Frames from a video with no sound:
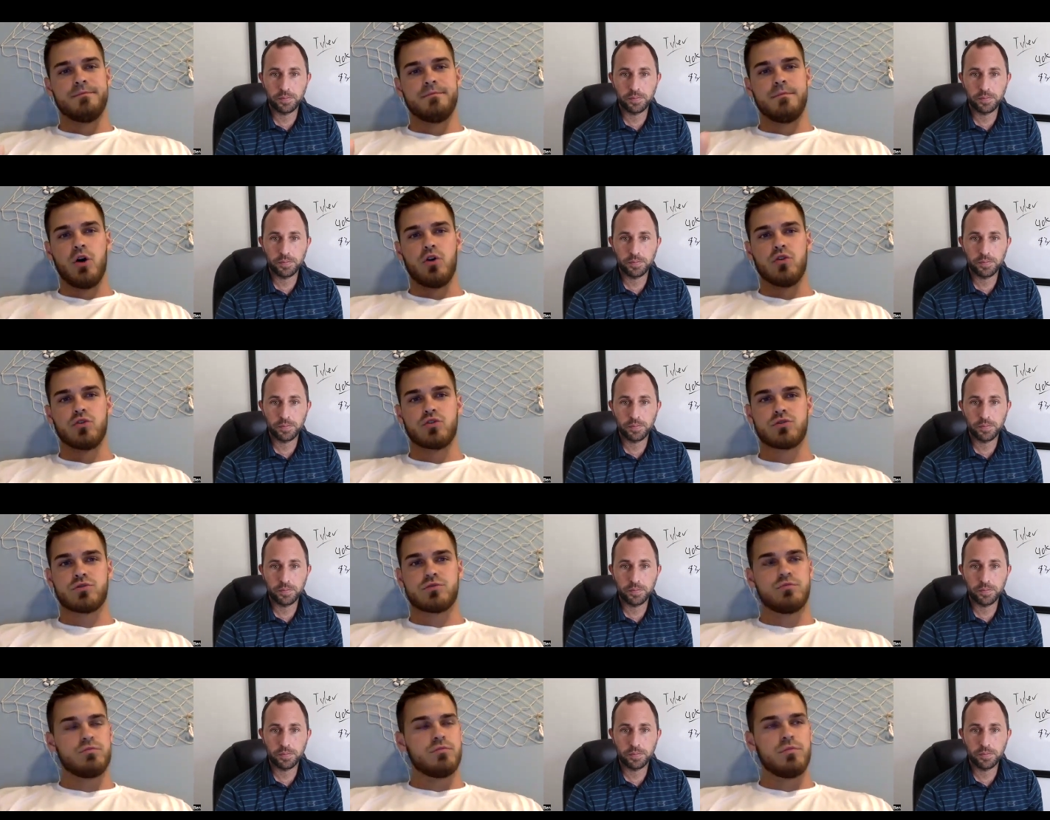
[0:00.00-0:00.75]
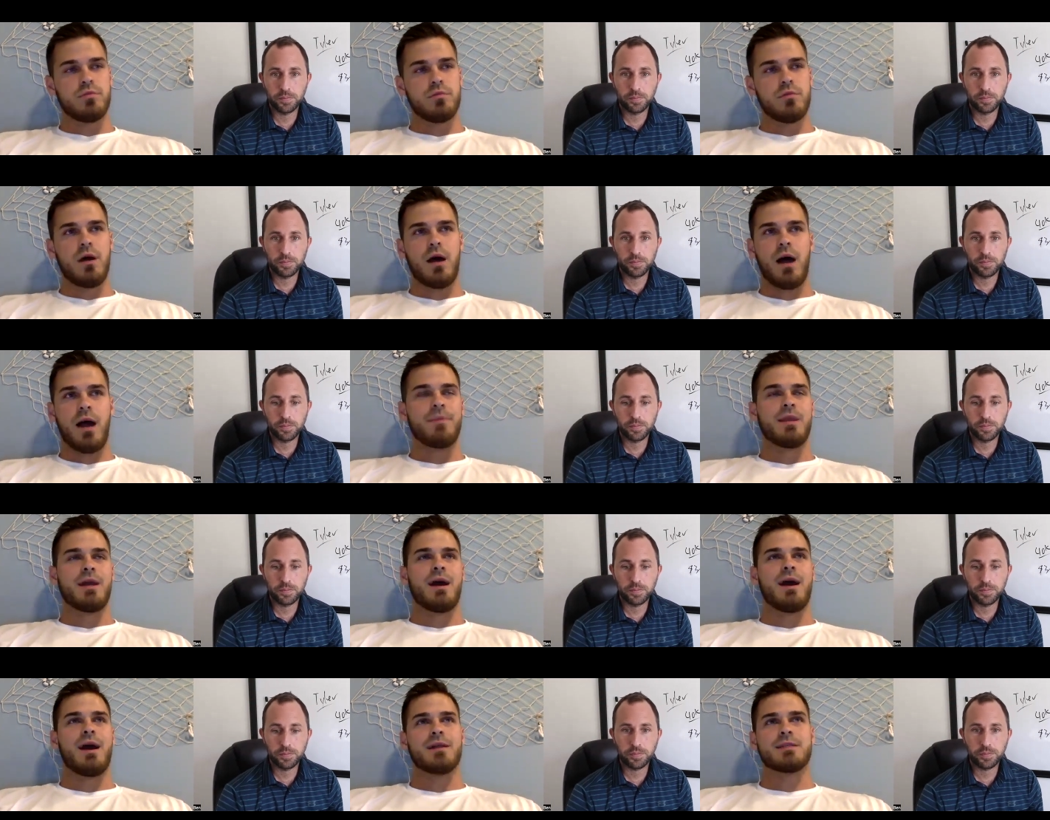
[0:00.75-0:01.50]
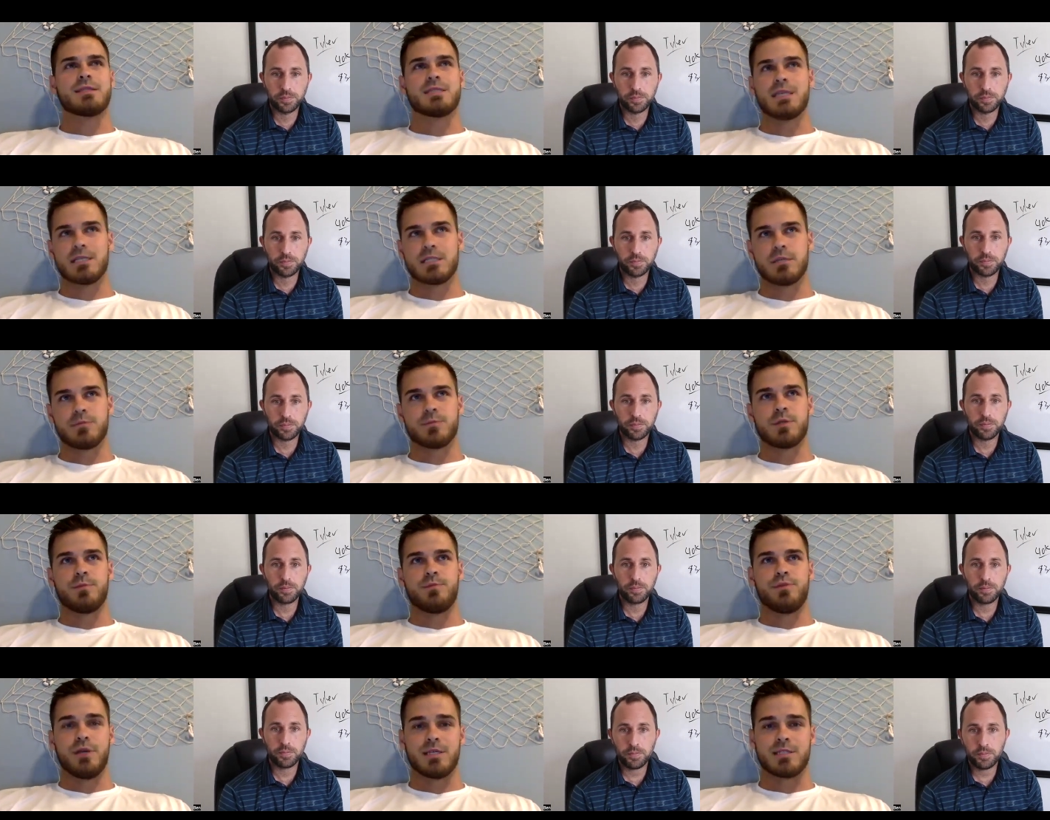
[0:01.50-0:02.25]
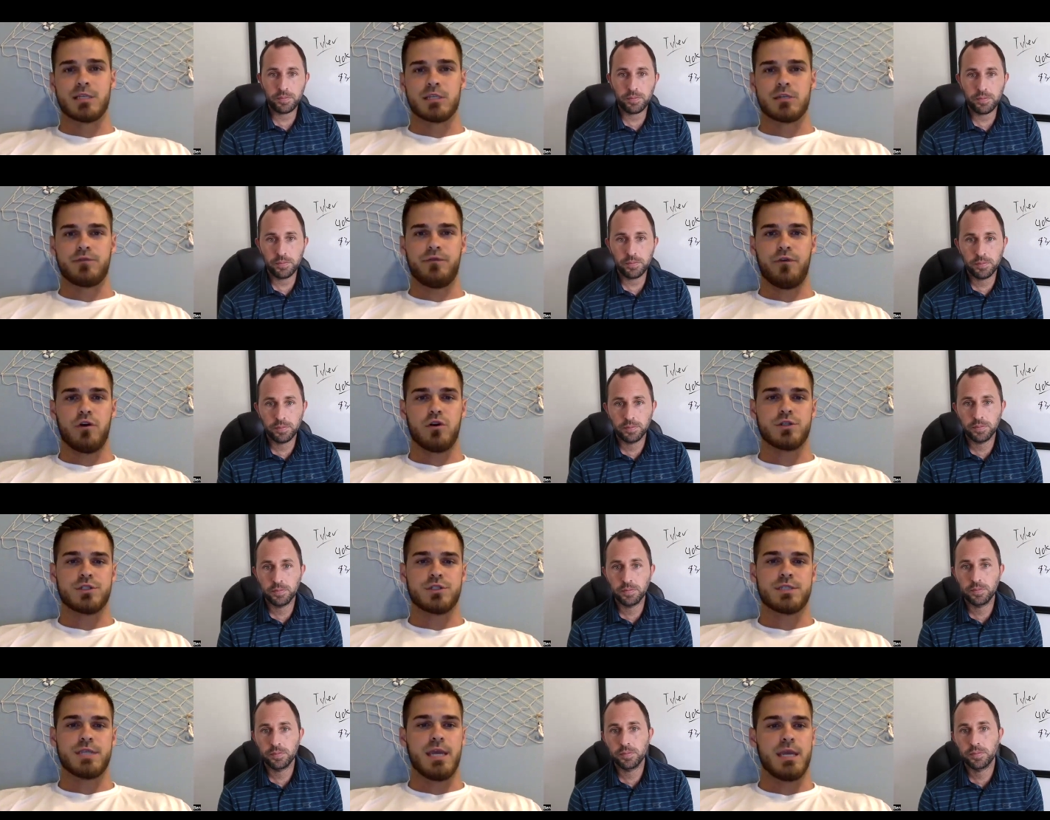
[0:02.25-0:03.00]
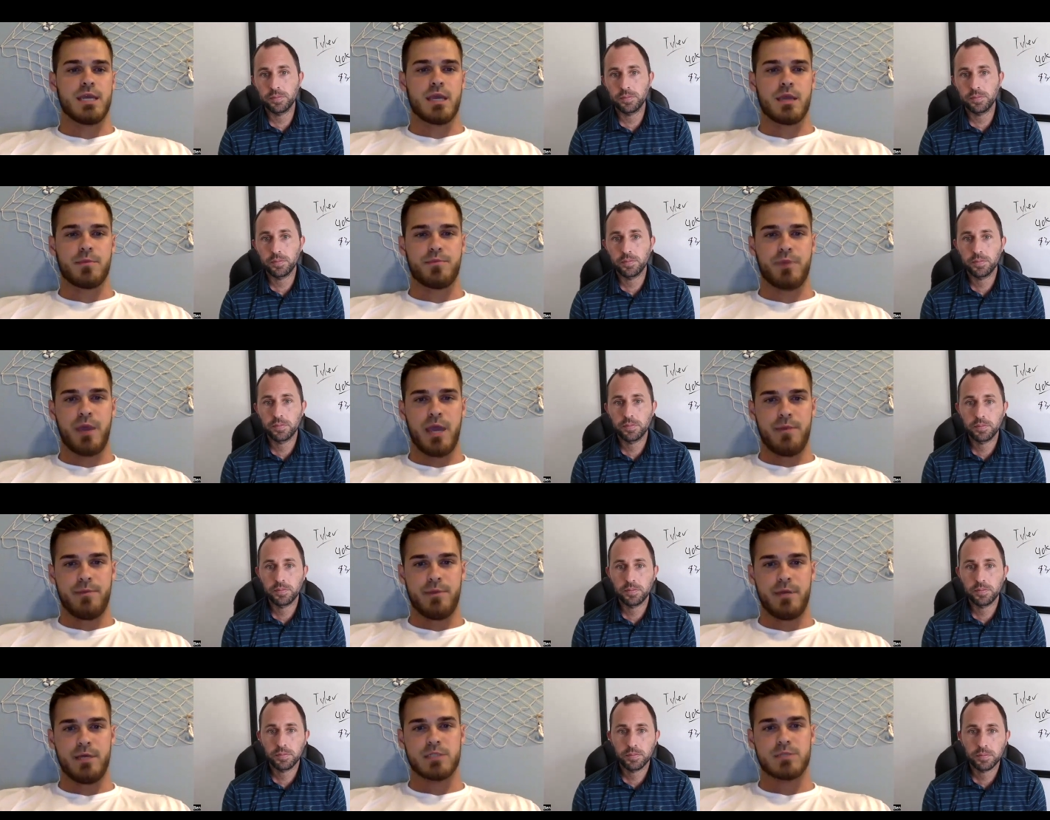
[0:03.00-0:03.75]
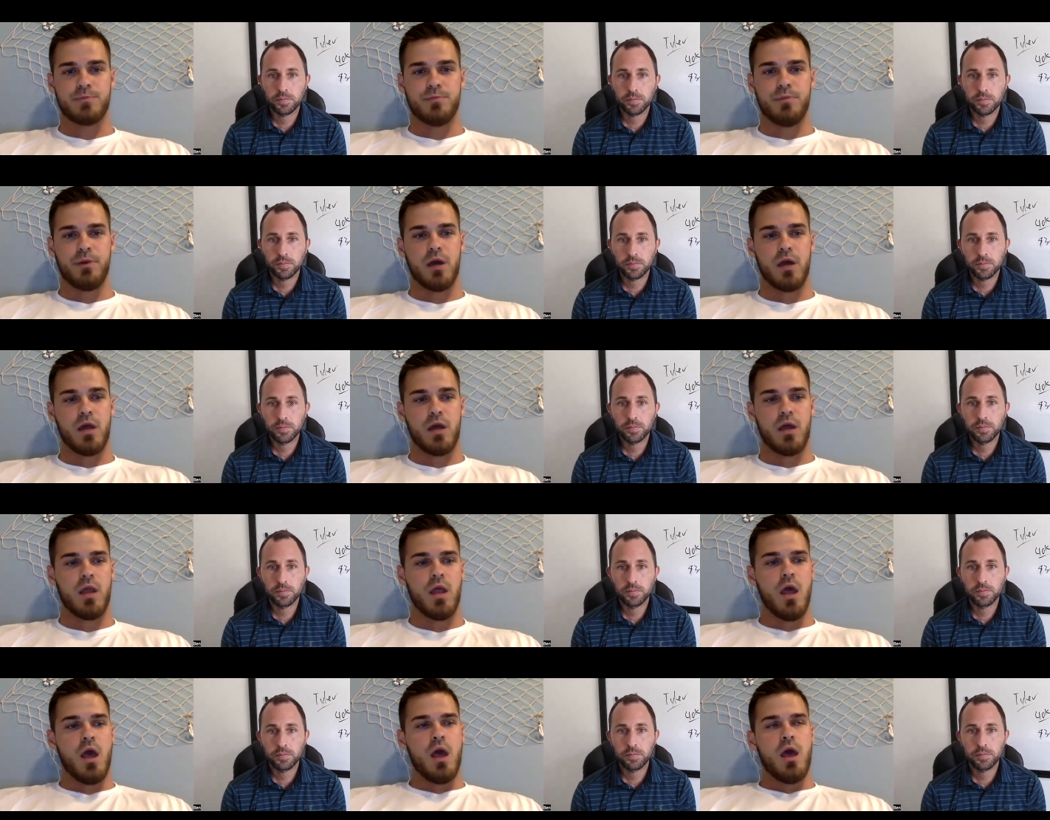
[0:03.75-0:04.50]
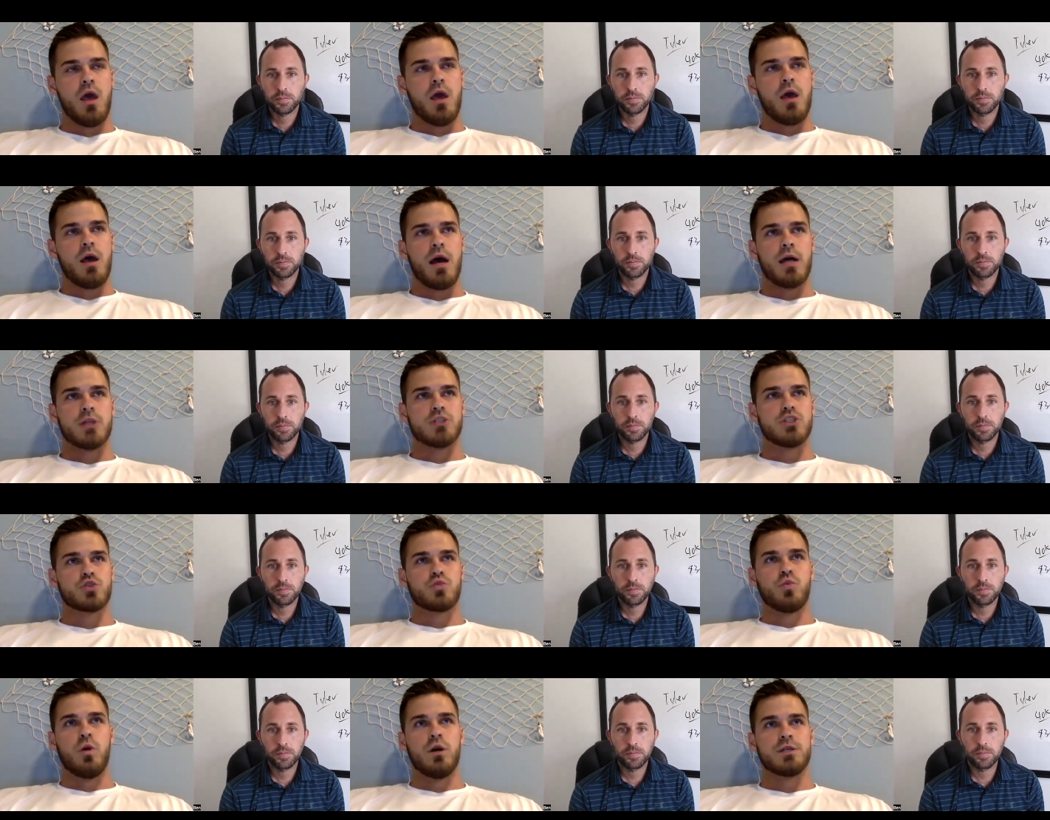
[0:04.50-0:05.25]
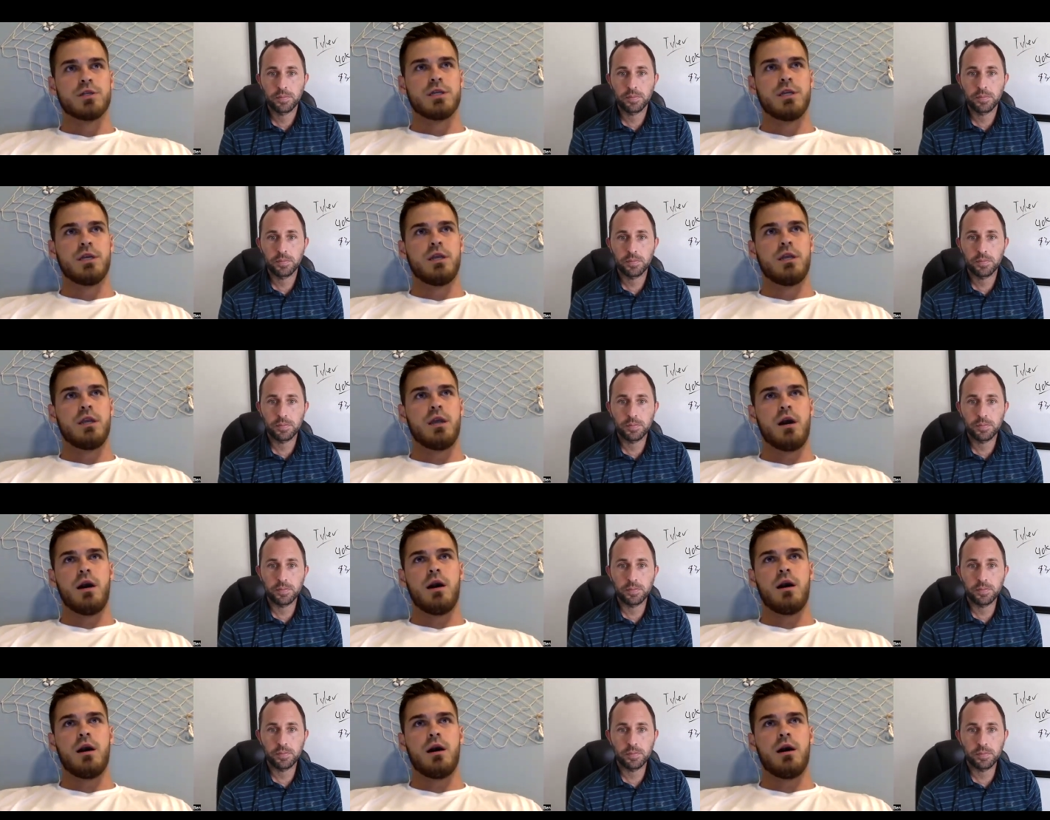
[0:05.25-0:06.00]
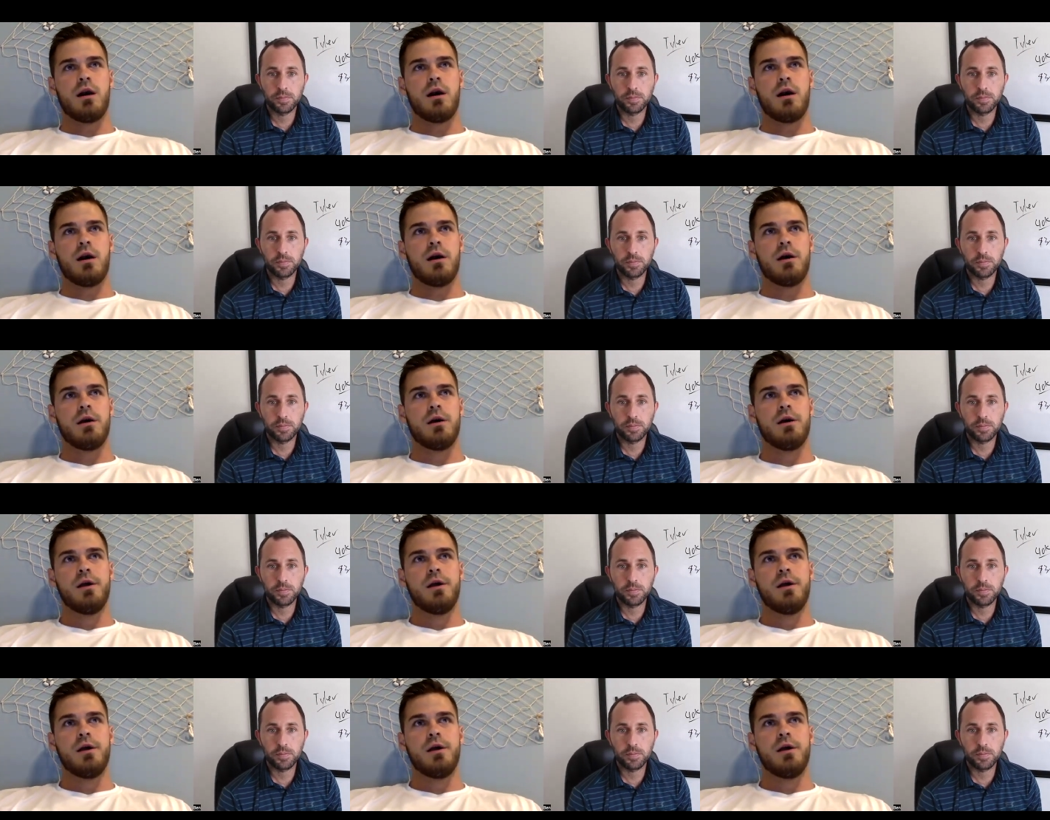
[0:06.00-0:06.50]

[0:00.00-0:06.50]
Speaker 1: no, I mean, I had systems in place as far as taking payments, but I just wasn't uh,